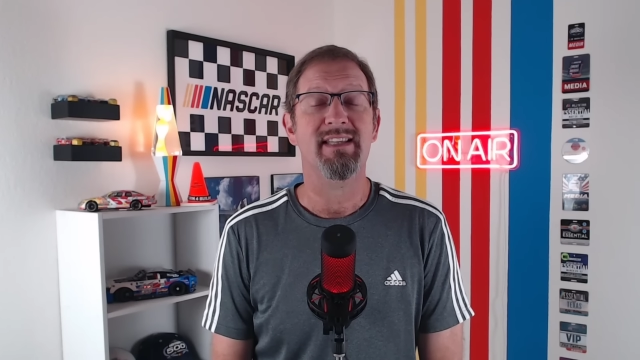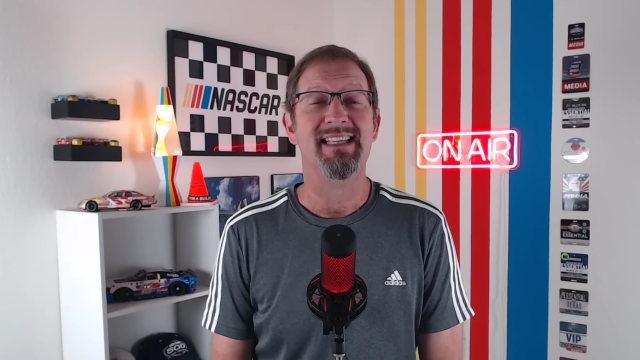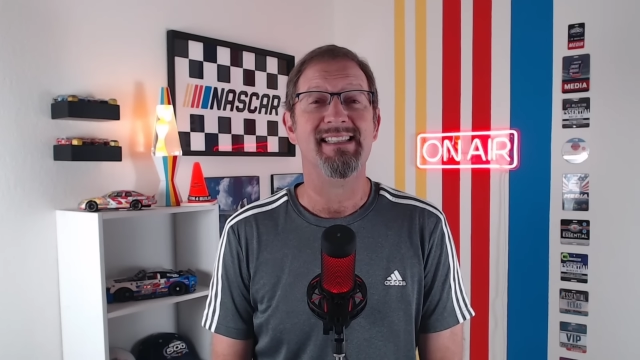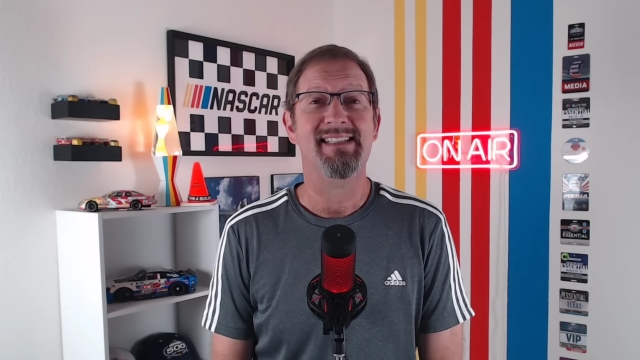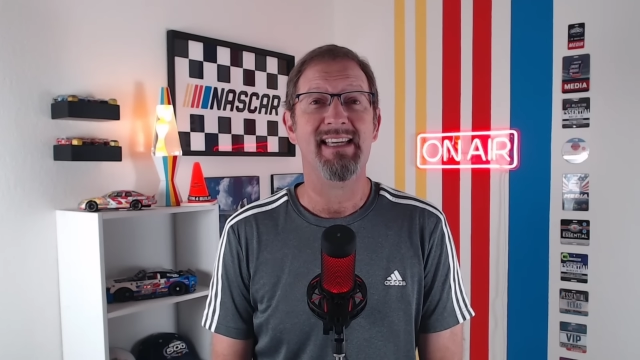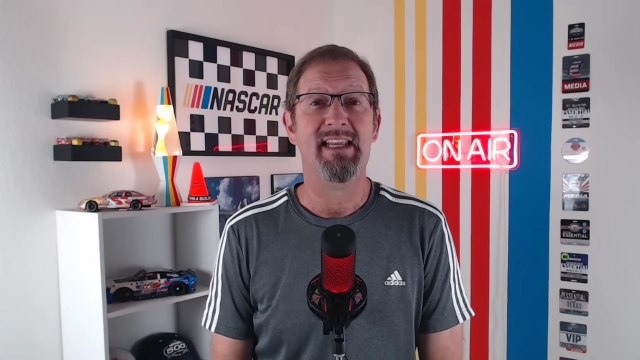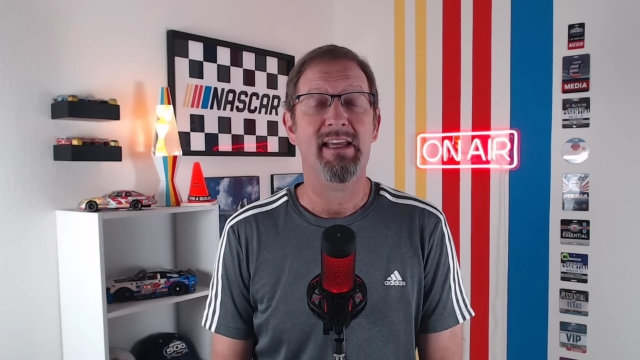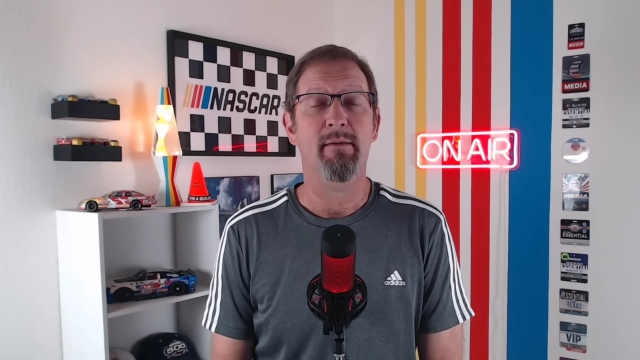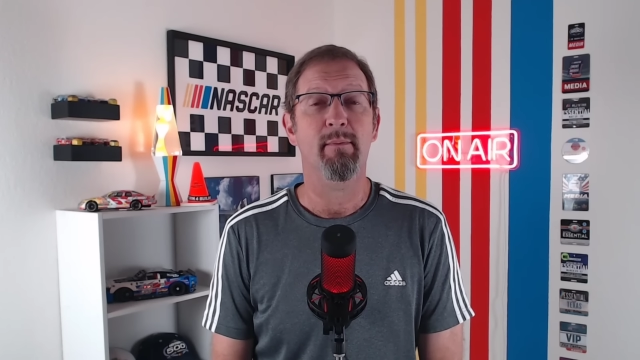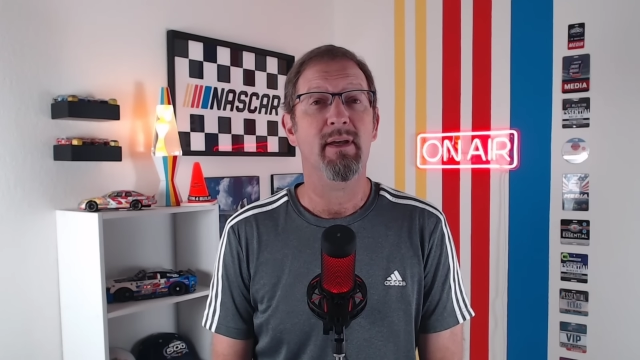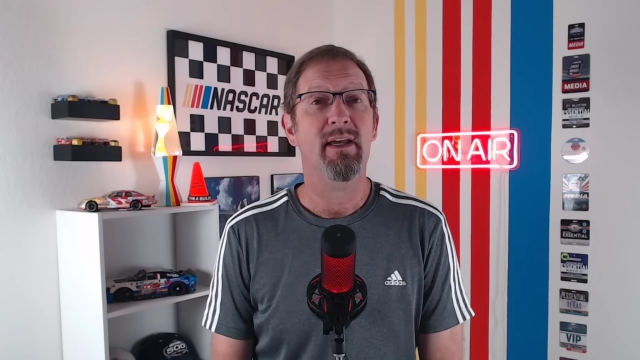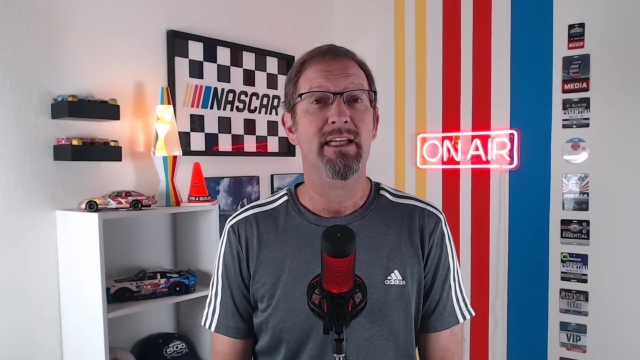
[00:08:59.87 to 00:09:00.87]
that sent
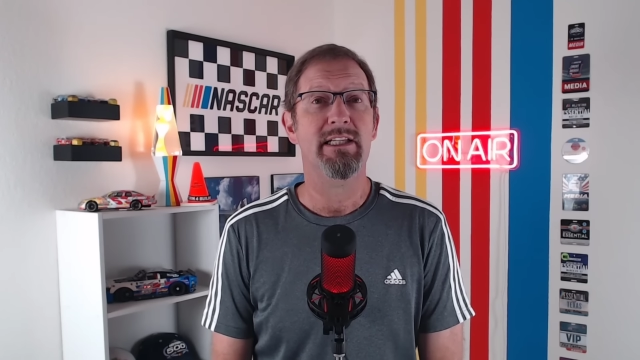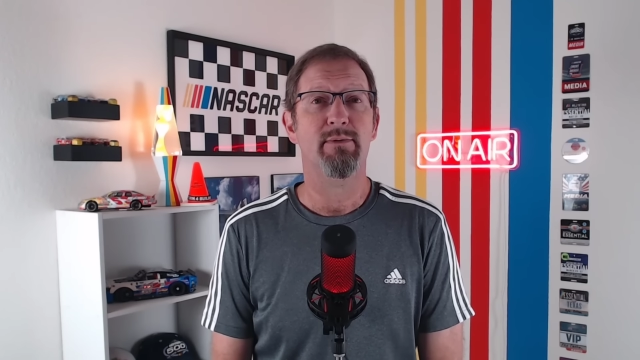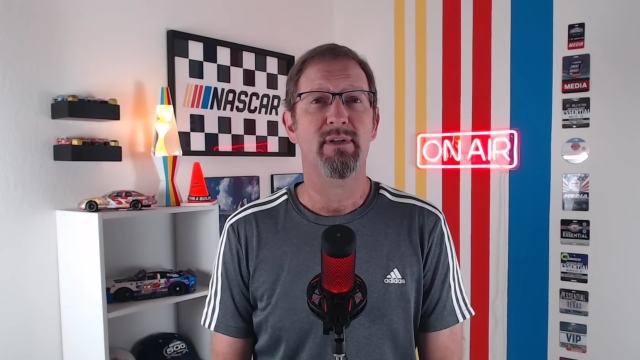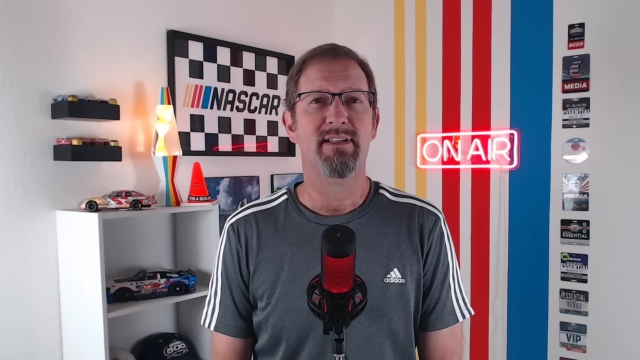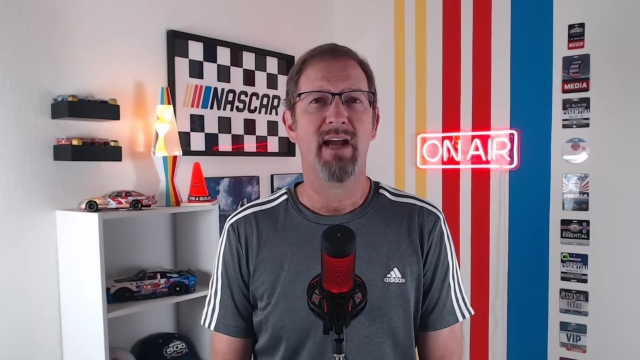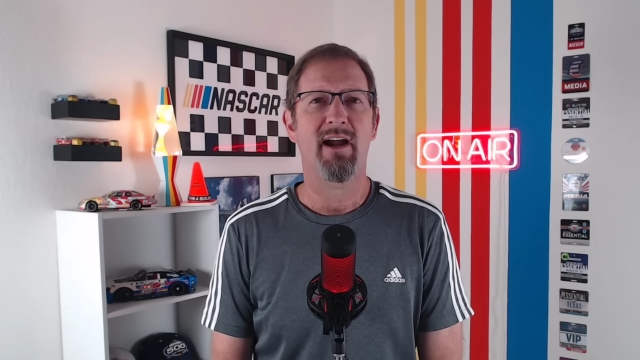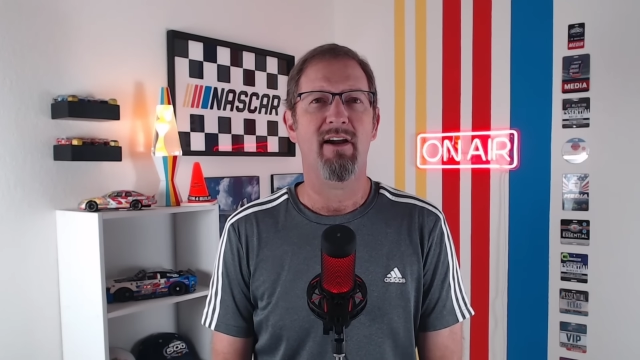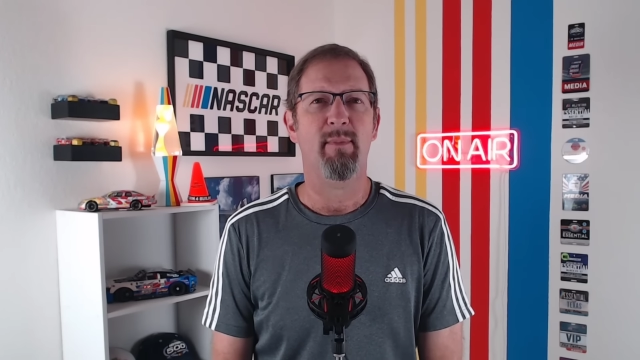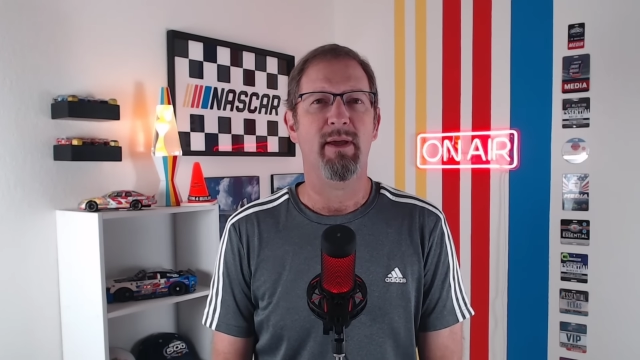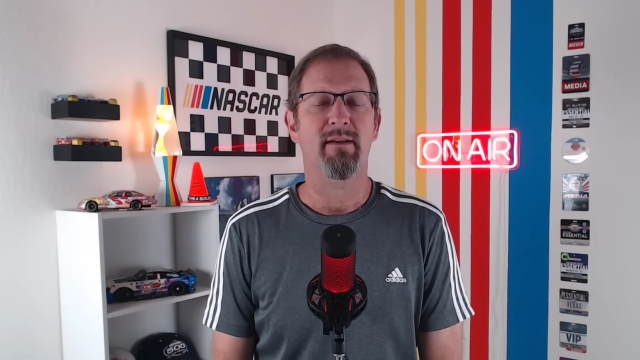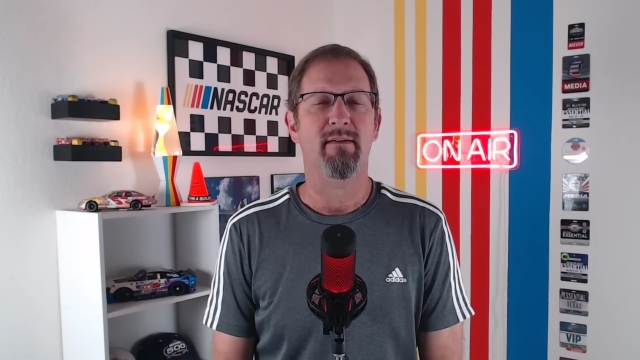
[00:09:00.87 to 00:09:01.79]
him into retirement.